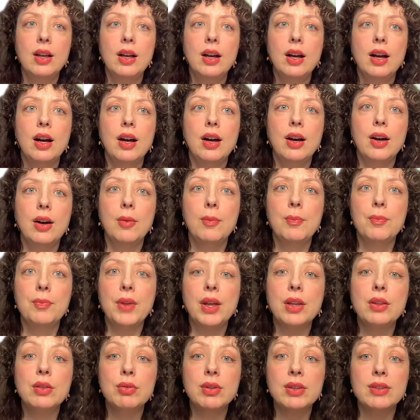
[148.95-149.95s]
And
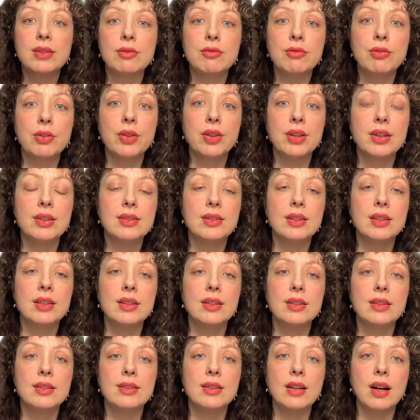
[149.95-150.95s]
the reason for this
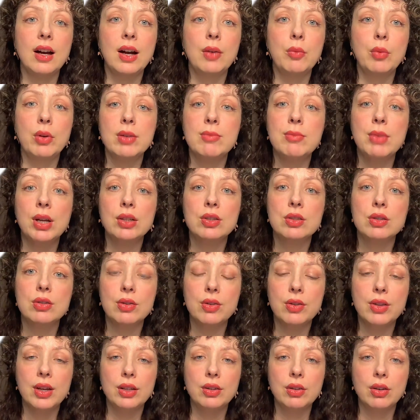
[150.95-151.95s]
is I want to make sure
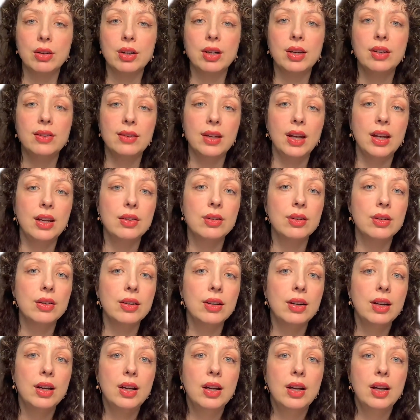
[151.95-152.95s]
that your
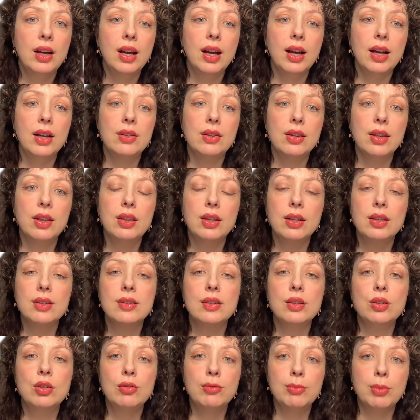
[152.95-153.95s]
container and the things
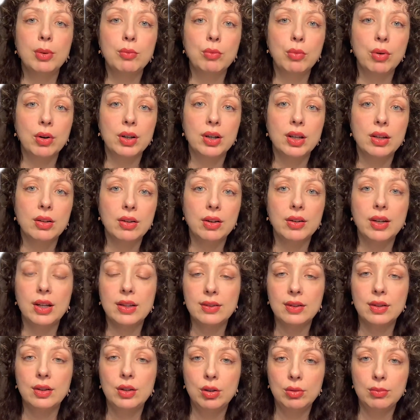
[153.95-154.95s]
that you've been working on as
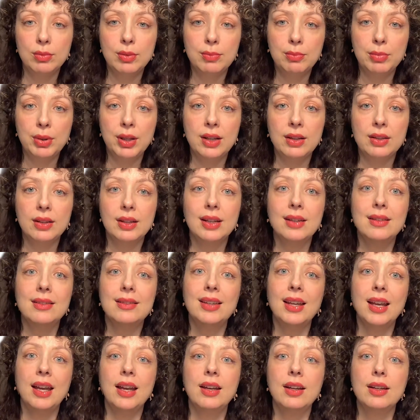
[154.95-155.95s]
a human being can
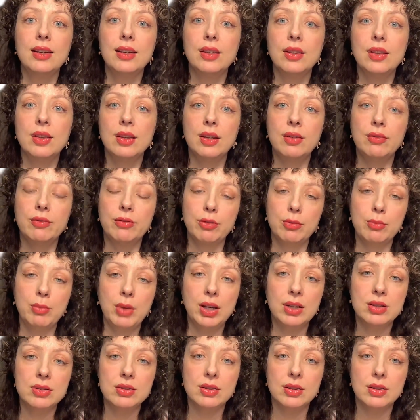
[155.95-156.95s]
take the
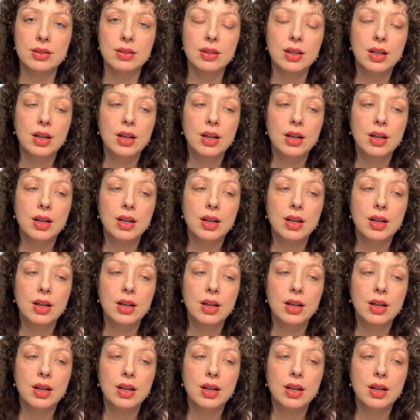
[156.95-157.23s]
information.